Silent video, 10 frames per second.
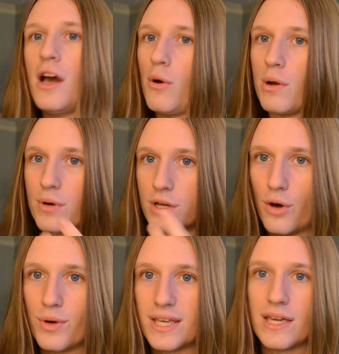we were
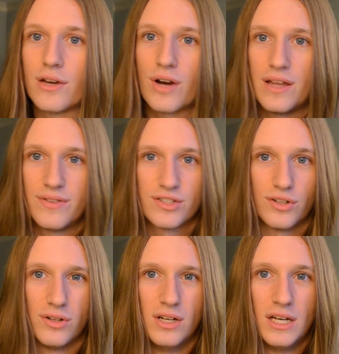going here, and this
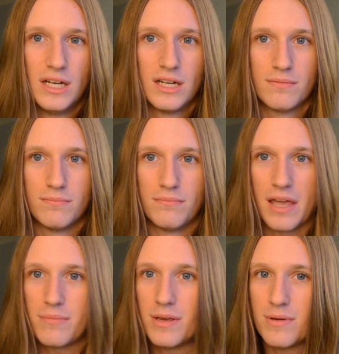will
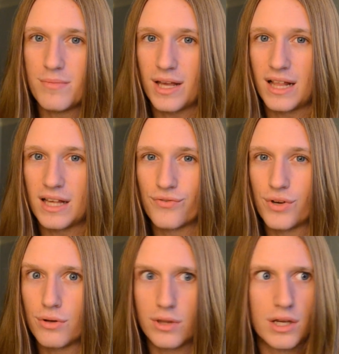maybe be my last
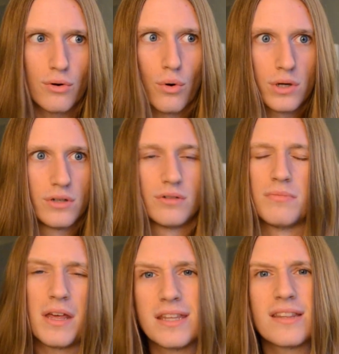video of the year, or
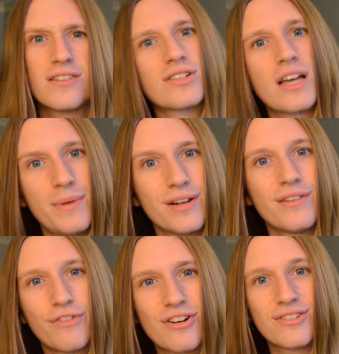I think this is coming on
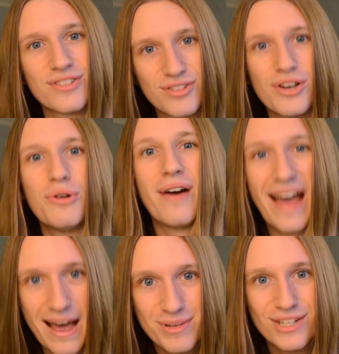the first. So
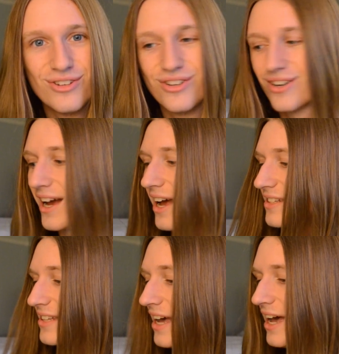Happy New Year,
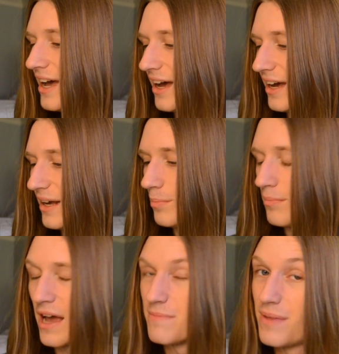guys.
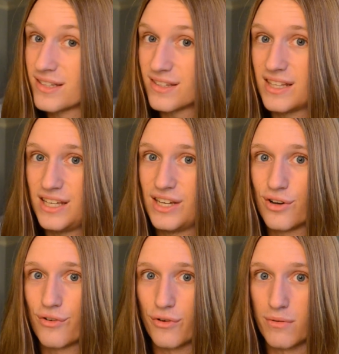My best of the
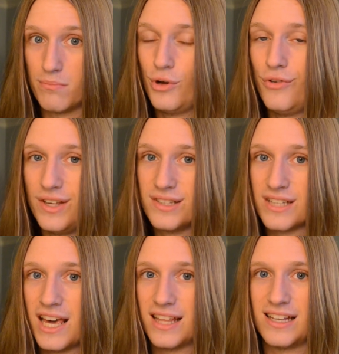year for movies
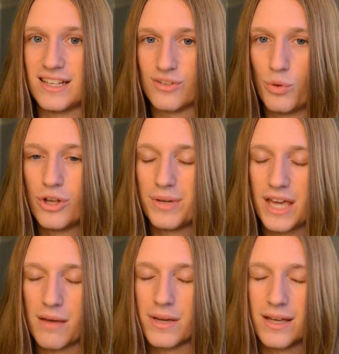list will be
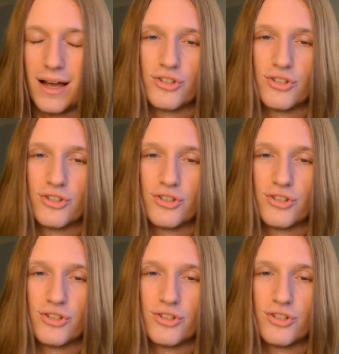coming. I